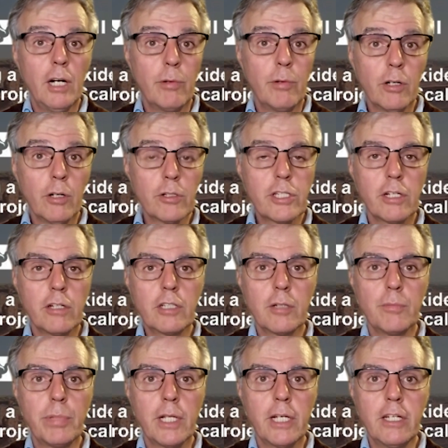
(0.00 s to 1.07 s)
We also
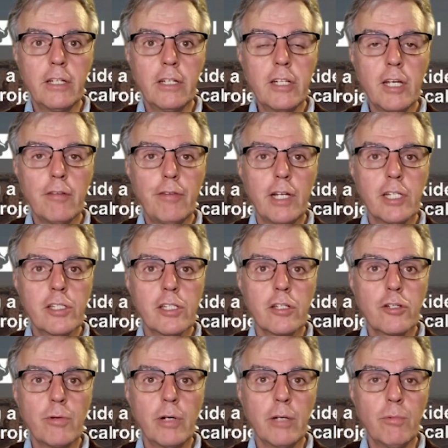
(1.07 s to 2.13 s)
completed a DFS
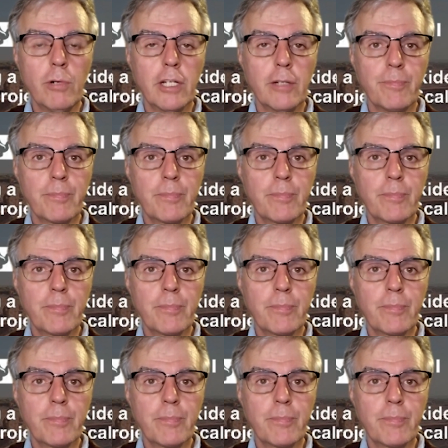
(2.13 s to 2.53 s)
in 21,